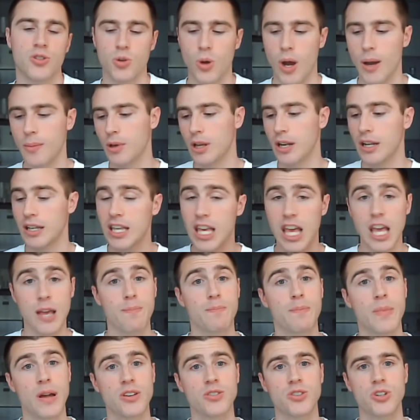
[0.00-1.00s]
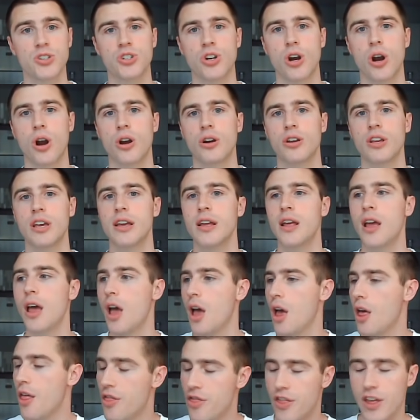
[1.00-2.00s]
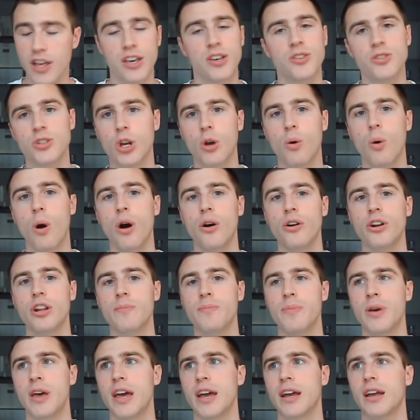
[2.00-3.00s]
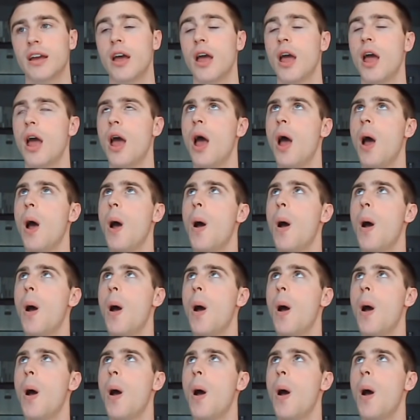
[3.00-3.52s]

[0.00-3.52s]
So I'm going to keep him as a target, think he's a quality pick,